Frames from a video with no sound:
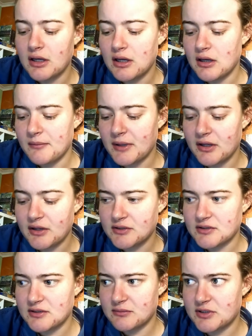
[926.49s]
and
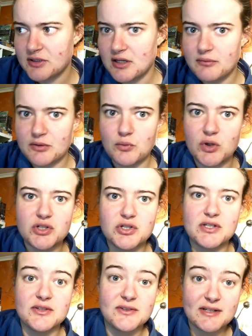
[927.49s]
asks him to come and watch
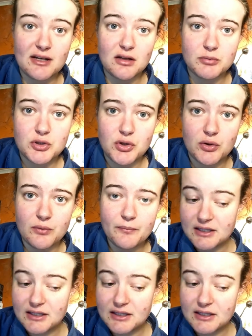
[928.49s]
his stand-up show,